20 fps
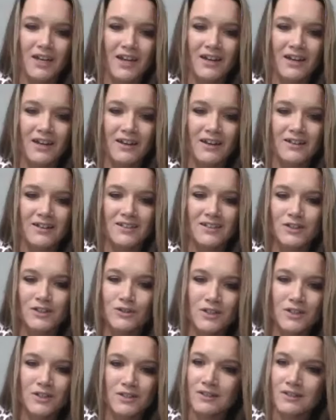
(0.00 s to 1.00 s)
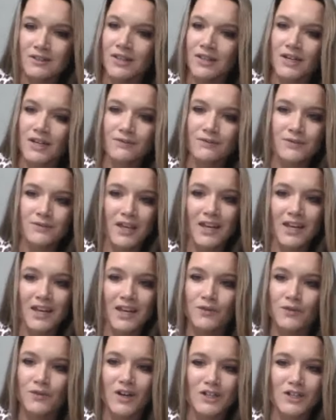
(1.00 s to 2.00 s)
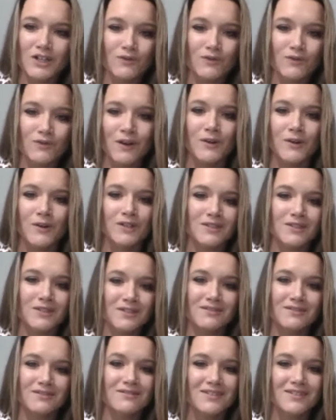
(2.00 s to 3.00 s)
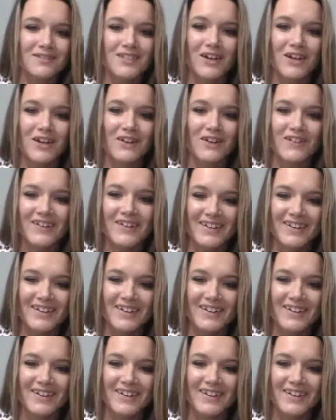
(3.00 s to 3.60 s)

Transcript: and who doesn't love getting fresh flowers so